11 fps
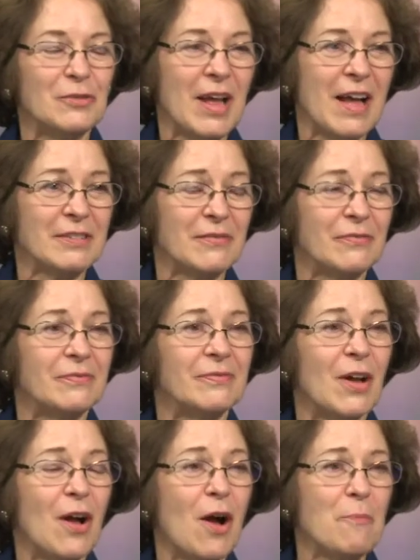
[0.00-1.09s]
House,
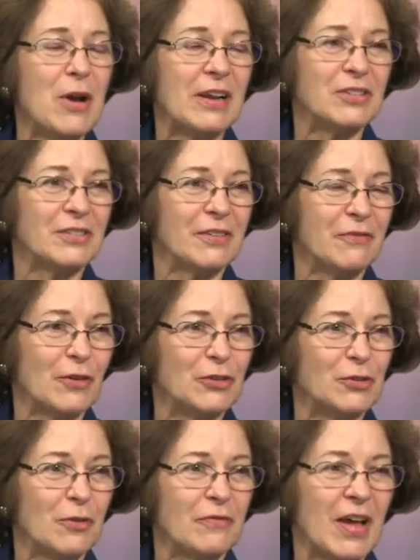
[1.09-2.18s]
all branches of First
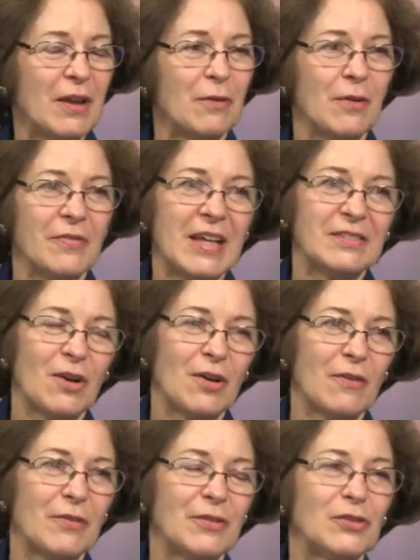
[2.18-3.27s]
Shore Federal. Which there's like
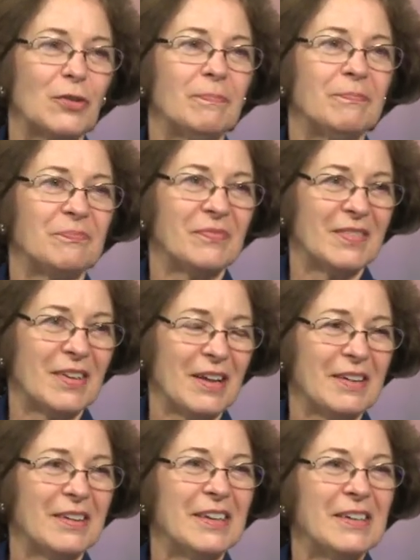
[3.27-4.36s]
11 of them, yeah, that's good.
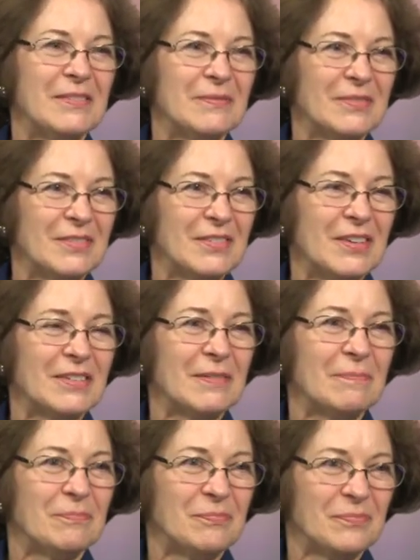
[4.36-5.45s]
Yeah. Marty
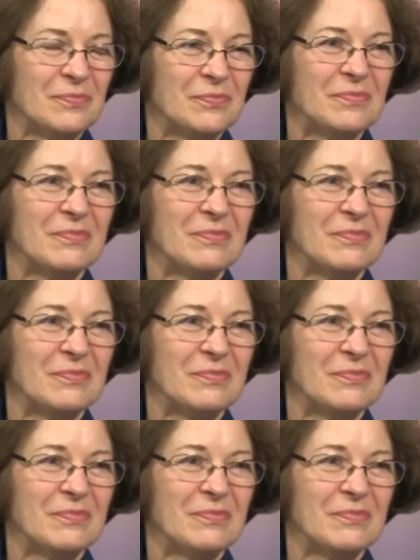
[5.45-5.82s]
Neitz, a big